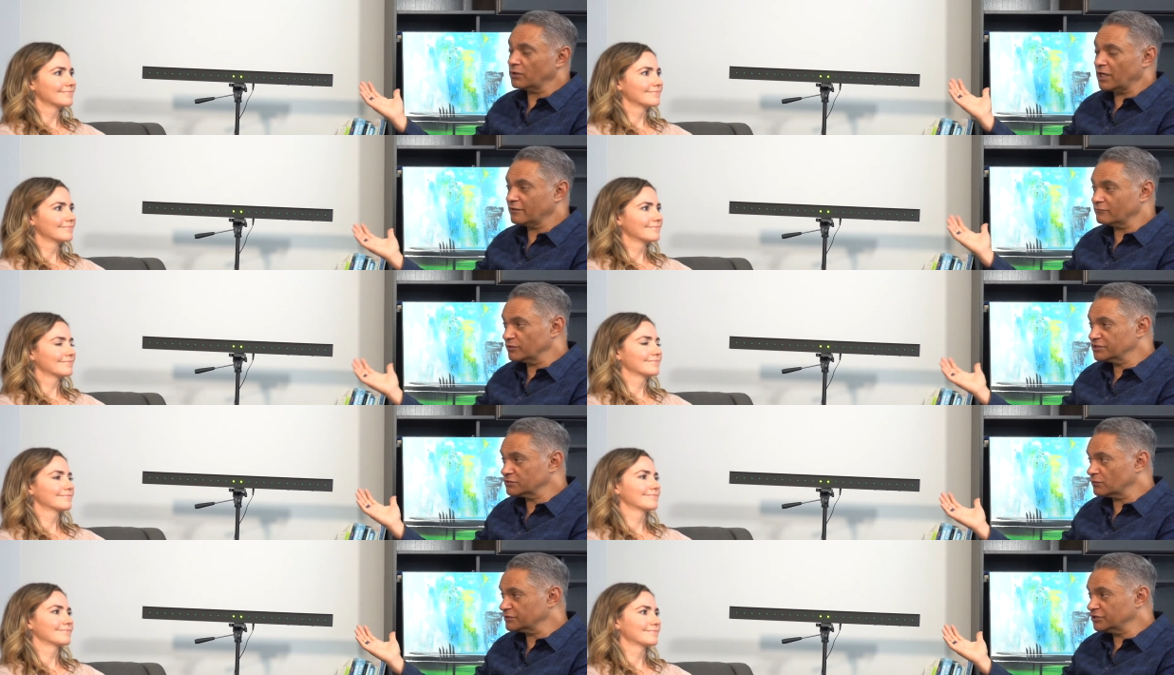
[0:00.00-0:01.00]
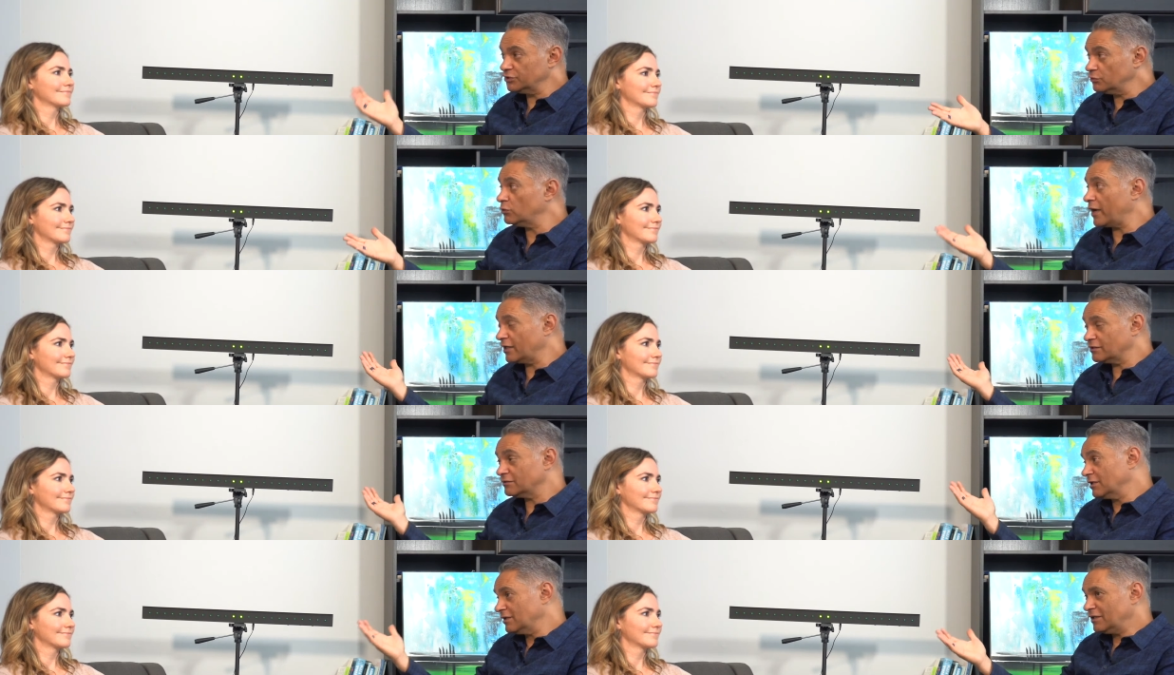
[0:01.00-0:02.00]
Speaker 1: kind of resource you
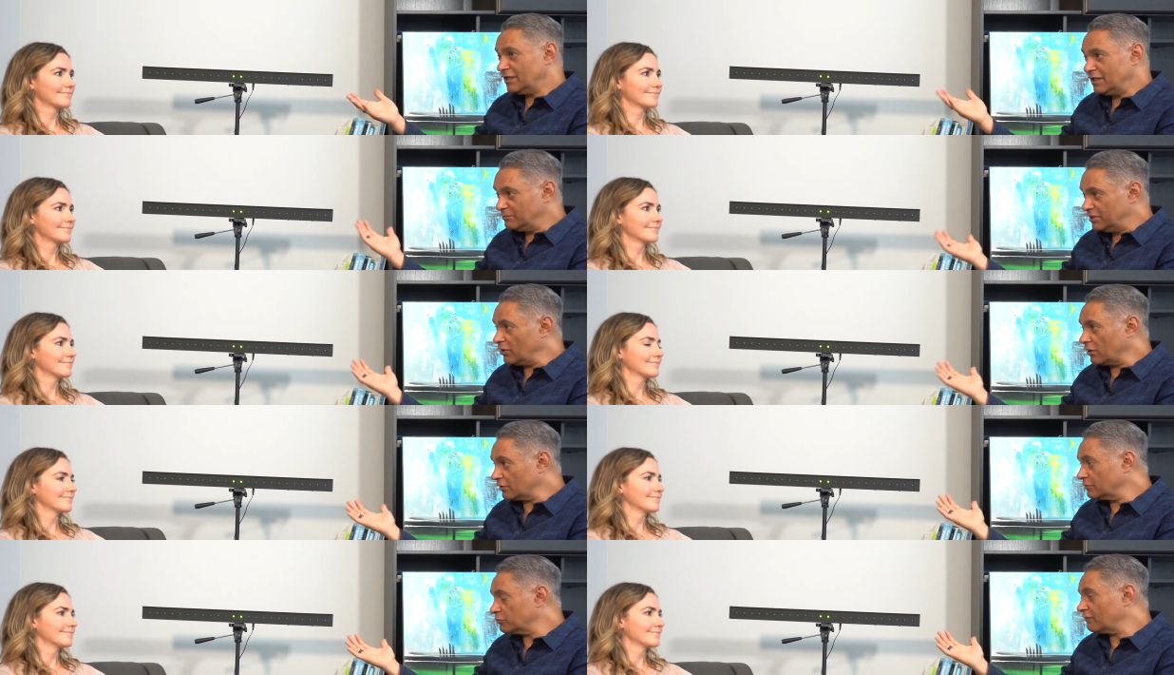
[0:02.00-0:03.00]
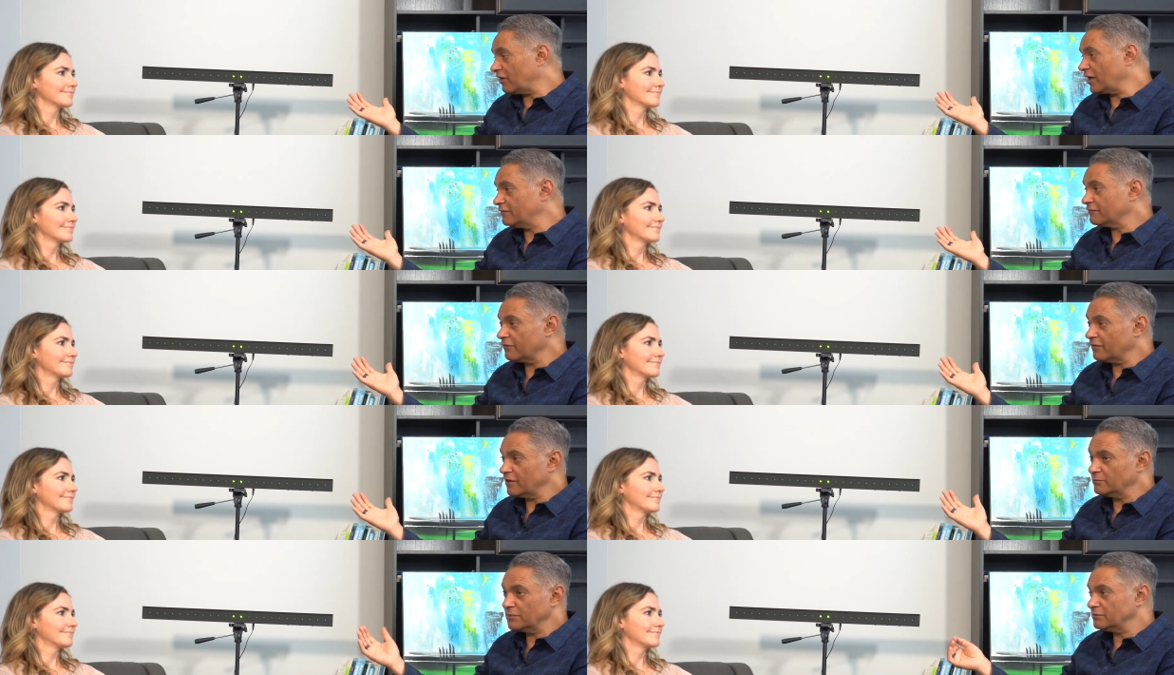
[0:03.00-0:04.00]
and EMDR could provide for
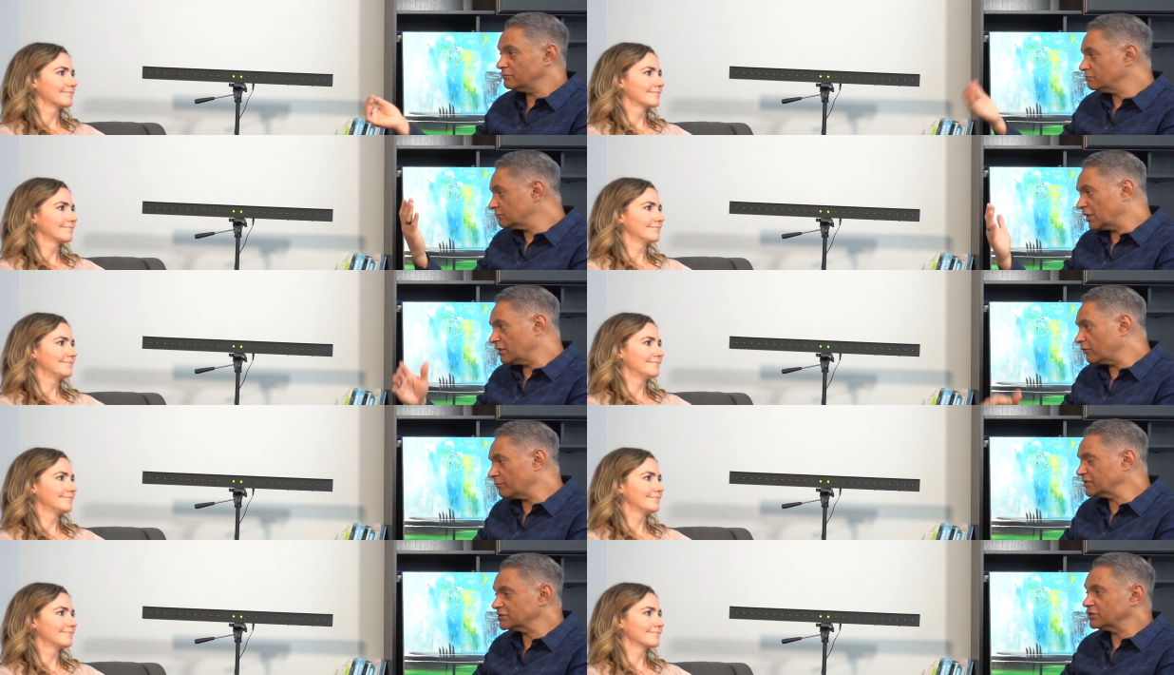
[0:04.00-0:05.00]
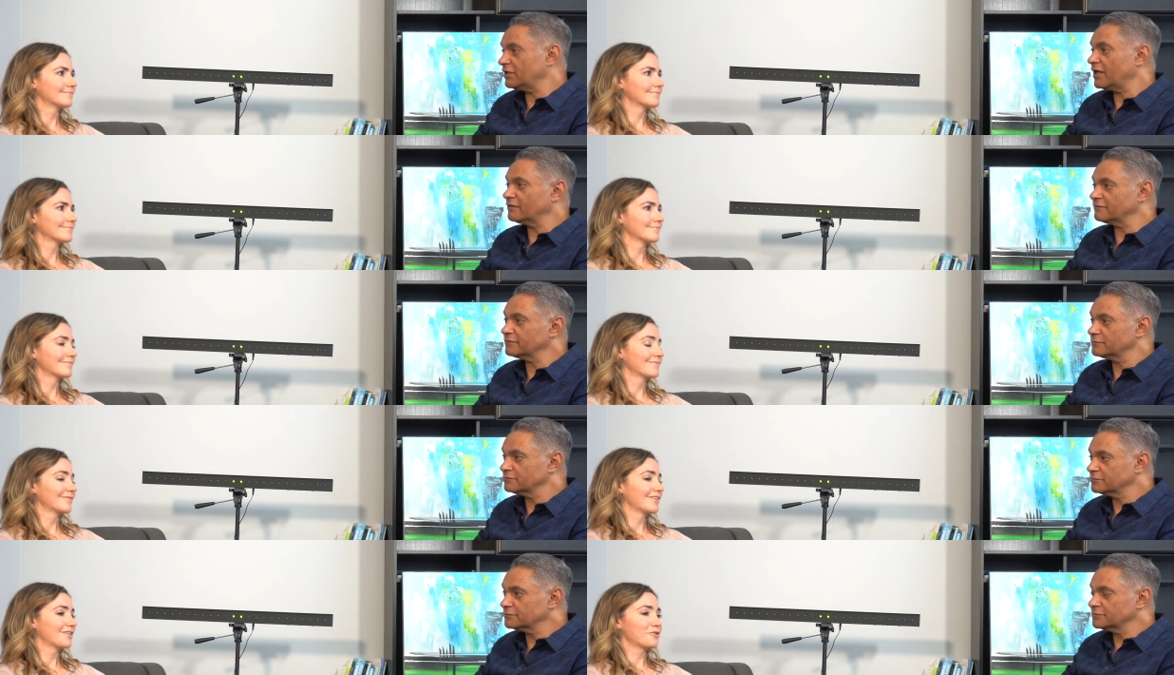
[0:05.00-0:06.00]
them, and any other message you'd have?
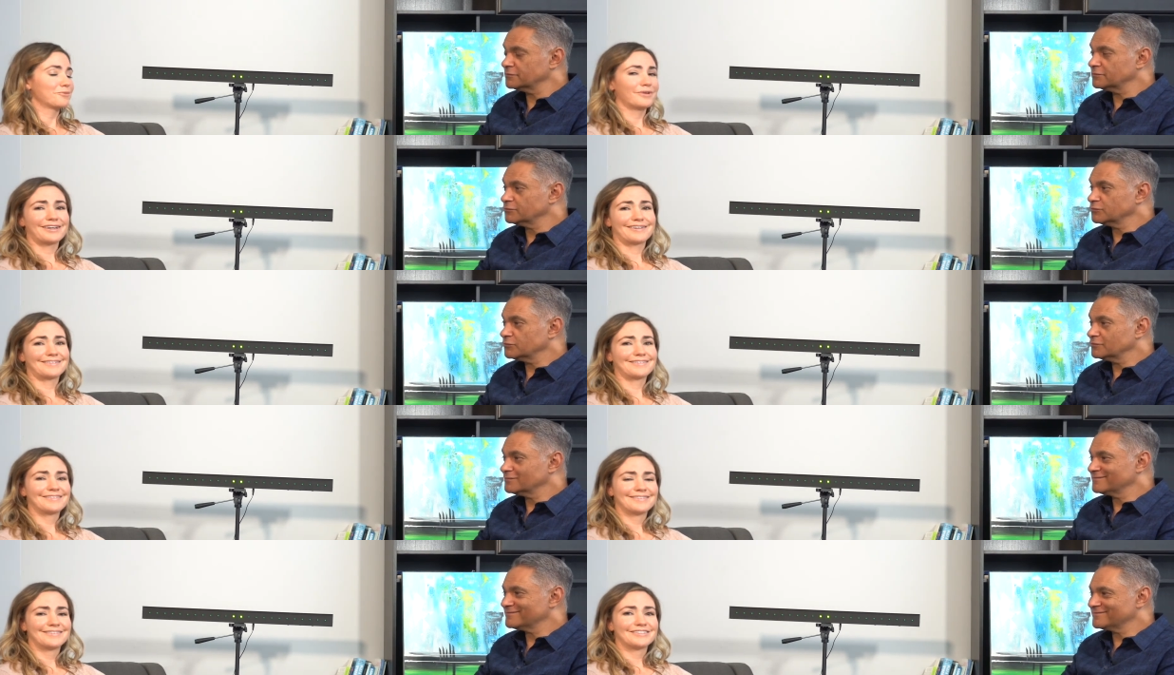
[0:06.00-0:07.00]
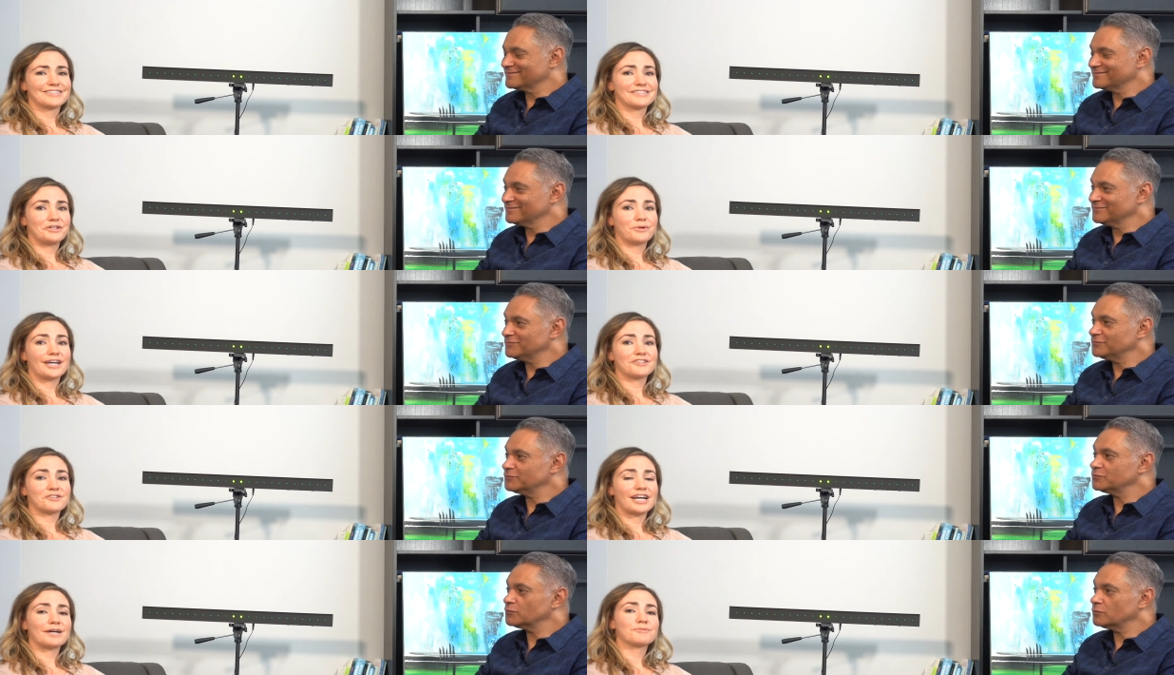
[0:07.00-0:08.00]
Oh
Speaker 2: man, just you guys
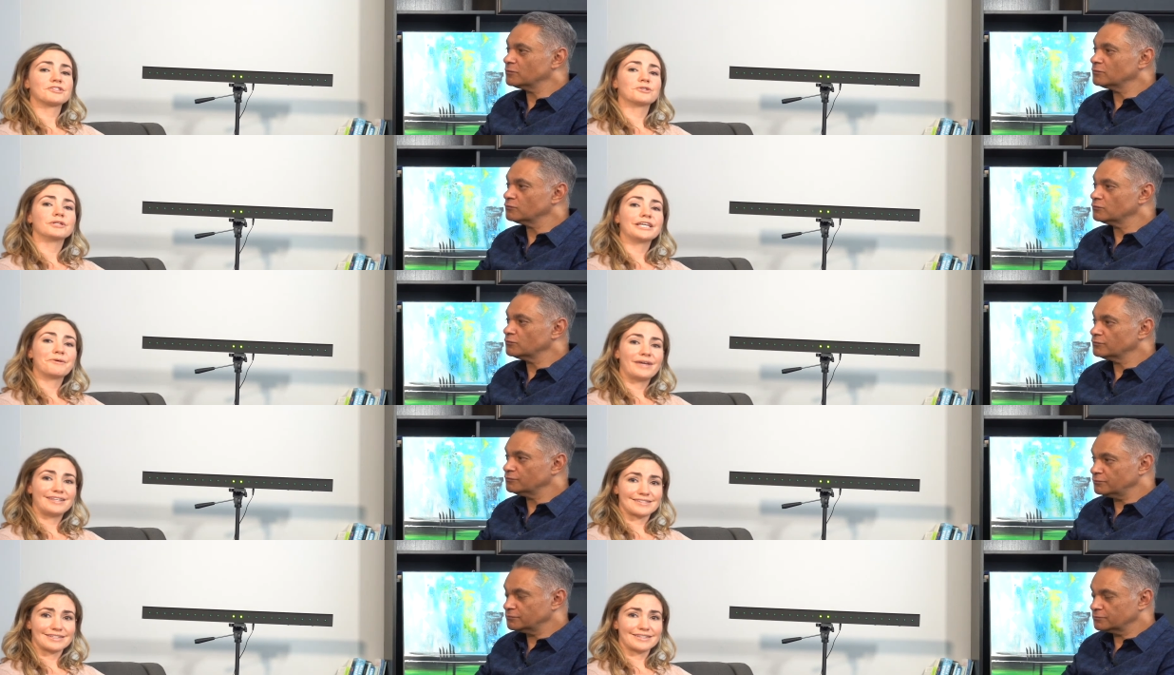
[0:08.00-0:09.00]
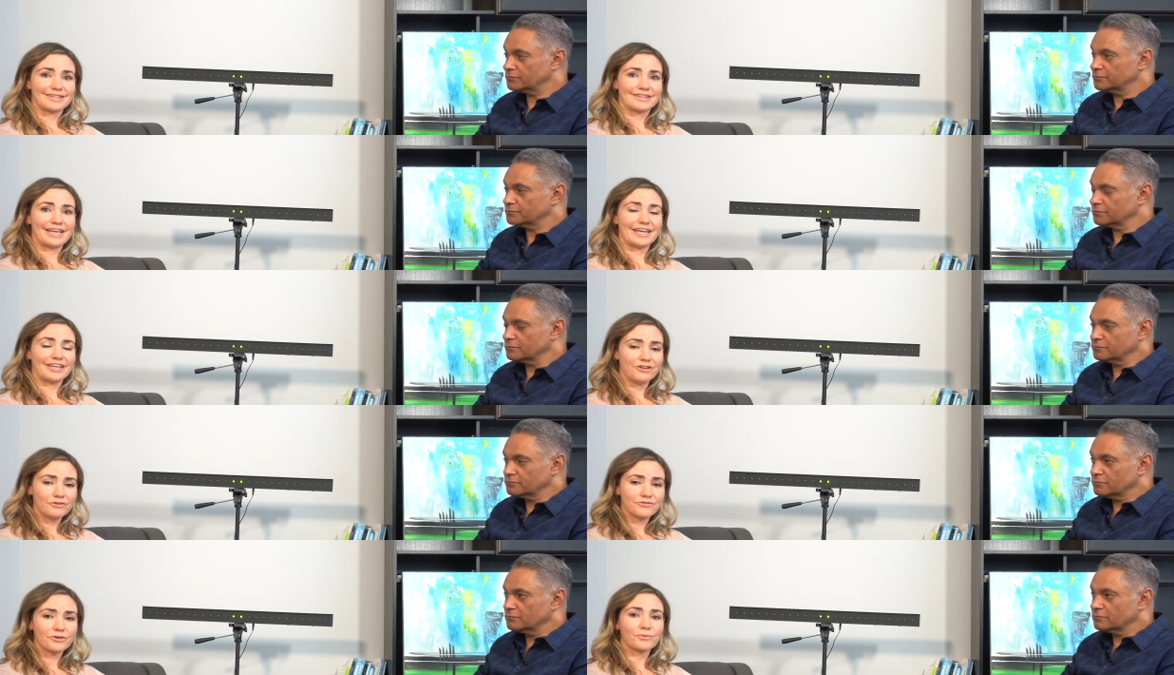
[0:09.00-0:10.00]
are absolutely amazing. Thank
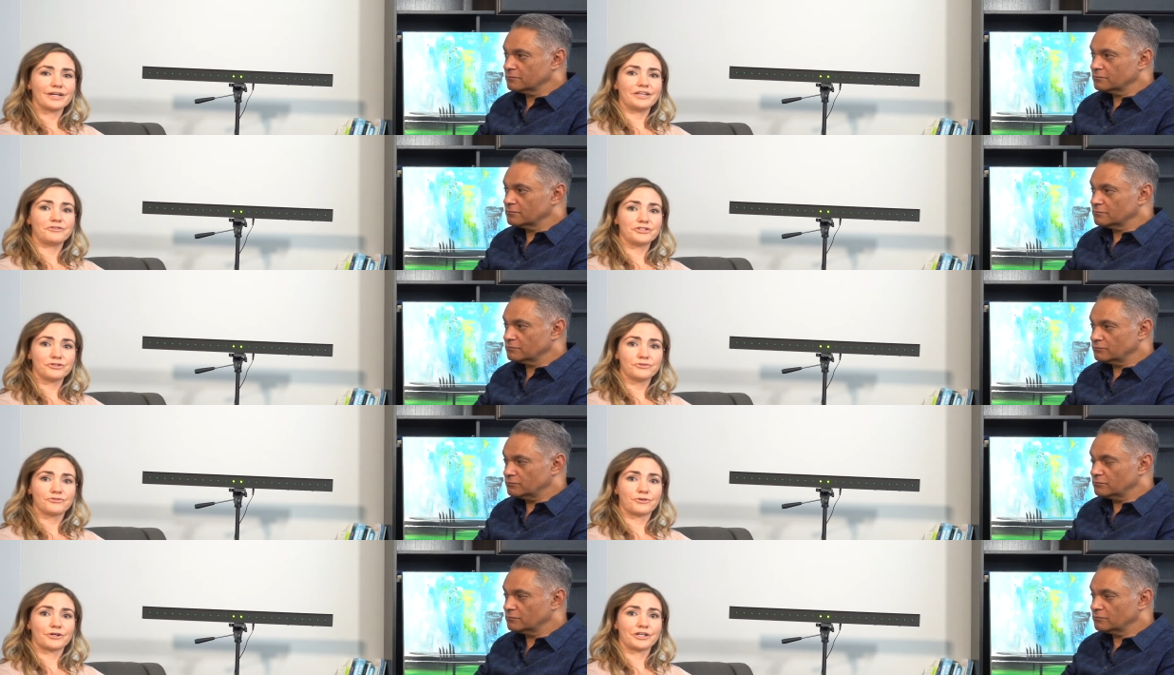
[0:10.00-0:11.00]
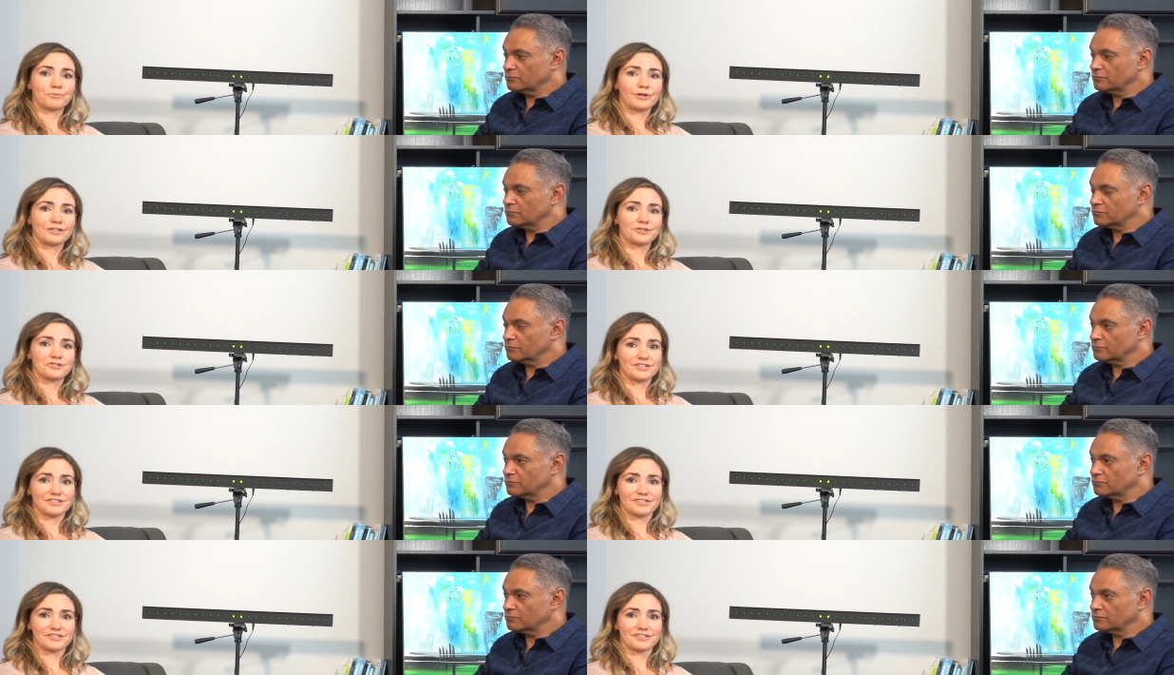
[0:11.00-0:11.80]
you for what you do for your brothers and